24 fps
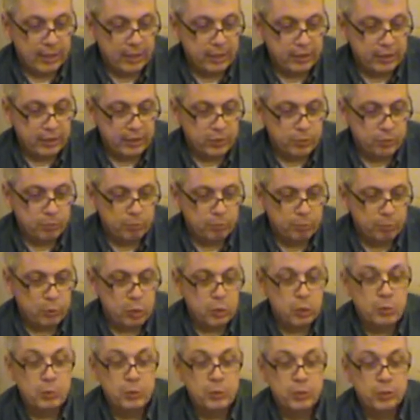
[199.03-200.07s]
this
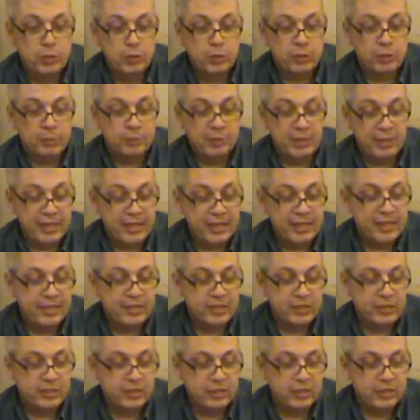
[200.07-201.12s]
boom took
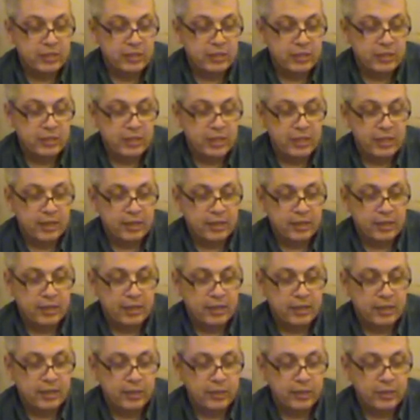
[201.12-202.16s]
place
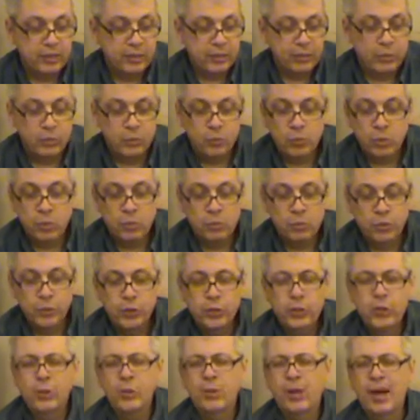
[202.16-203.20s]
uh, during World War
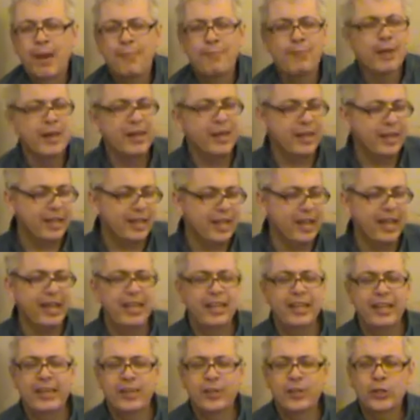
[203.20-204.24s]
II. I'm not a
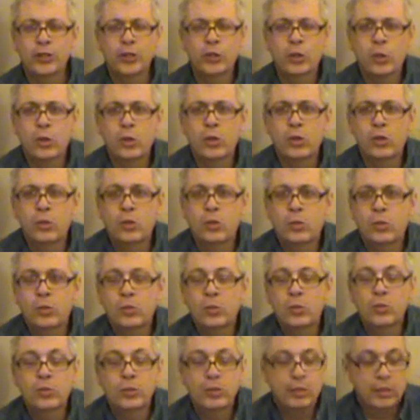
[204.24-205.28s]

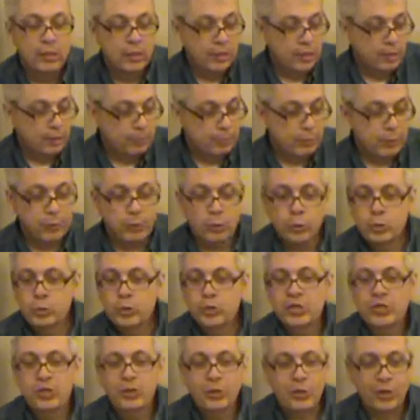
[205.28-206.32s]
historical
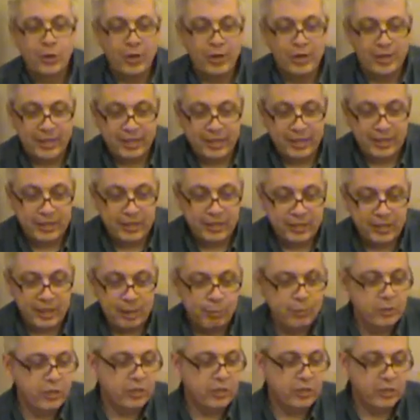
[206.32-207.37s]
person on this.
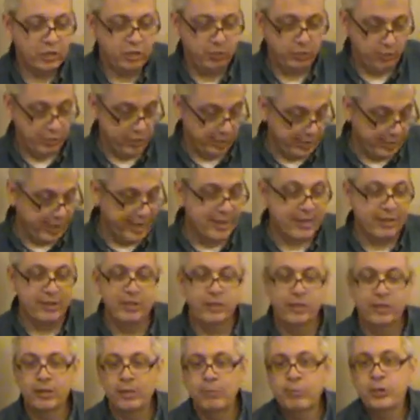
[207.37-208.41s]
I'm just stating
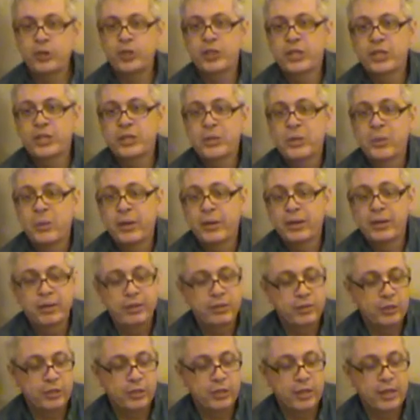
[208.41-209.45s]
some genu
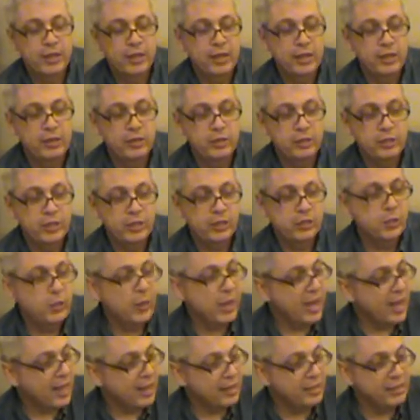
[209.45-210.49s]
uh,
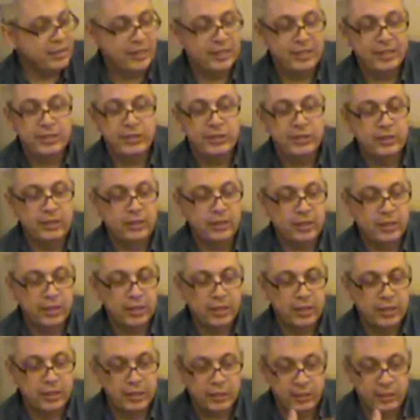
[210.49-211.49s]
genualities uh,